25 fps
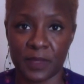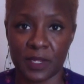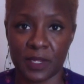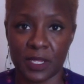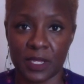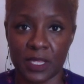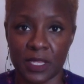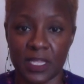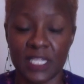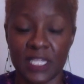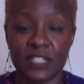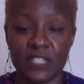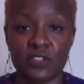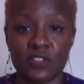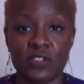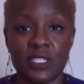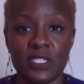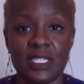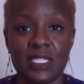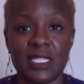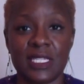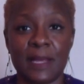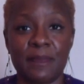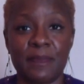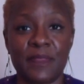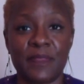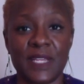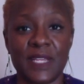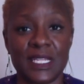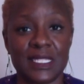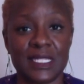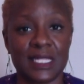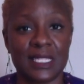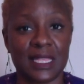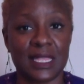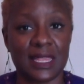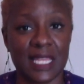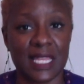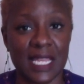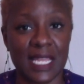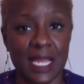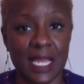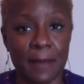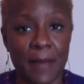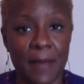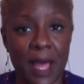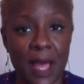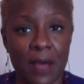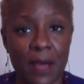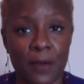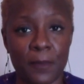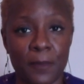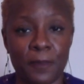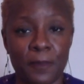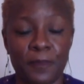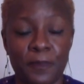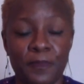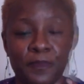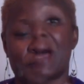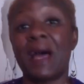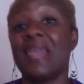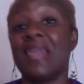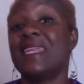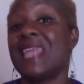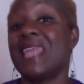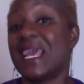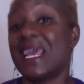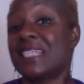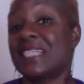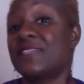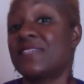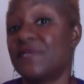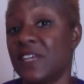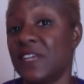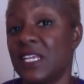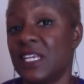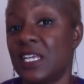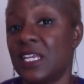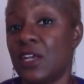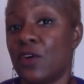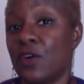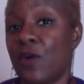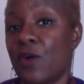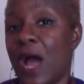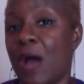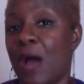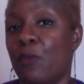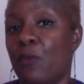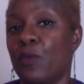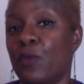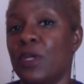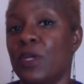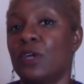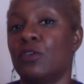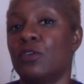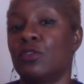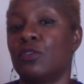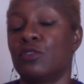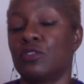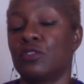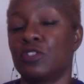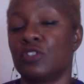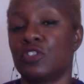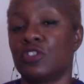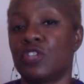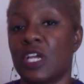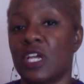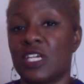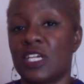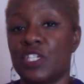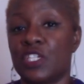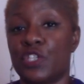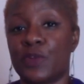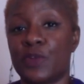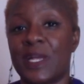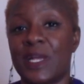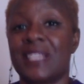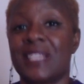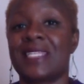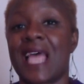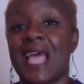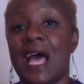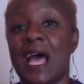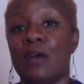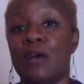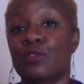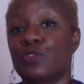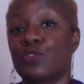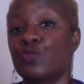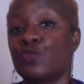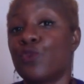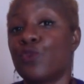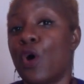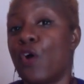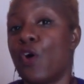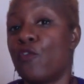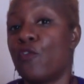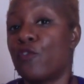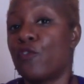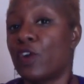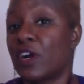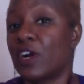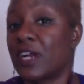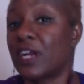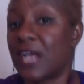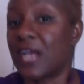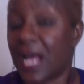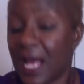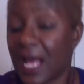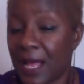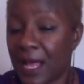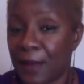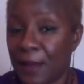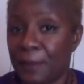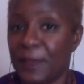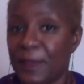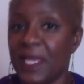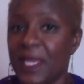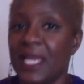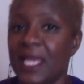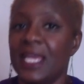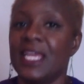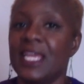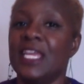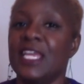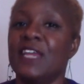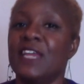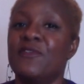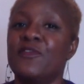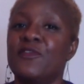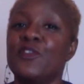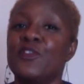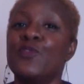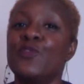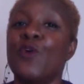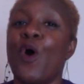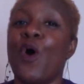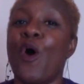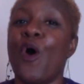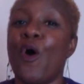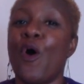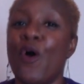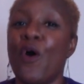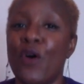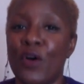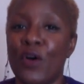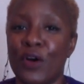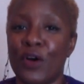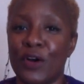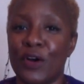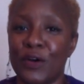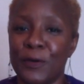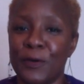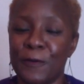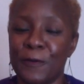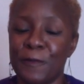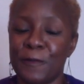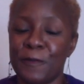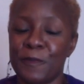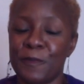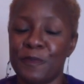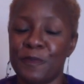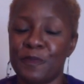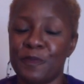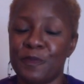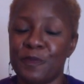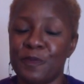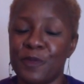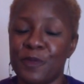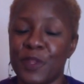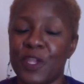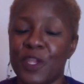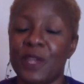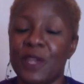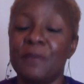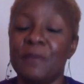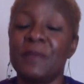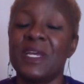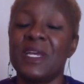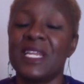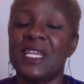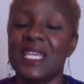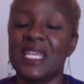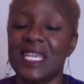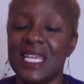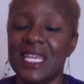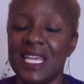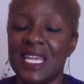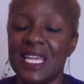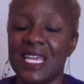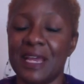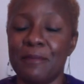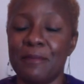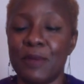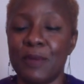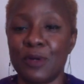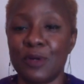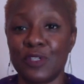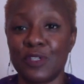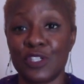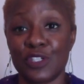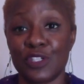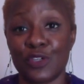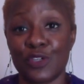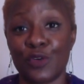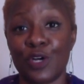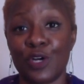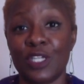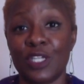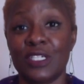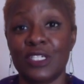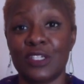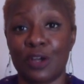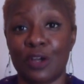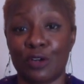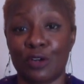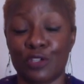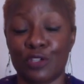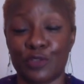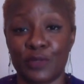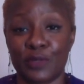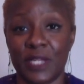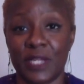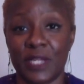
These are just some things to think about. In my next video, I will address how to overcome if you are committing emotional adultery.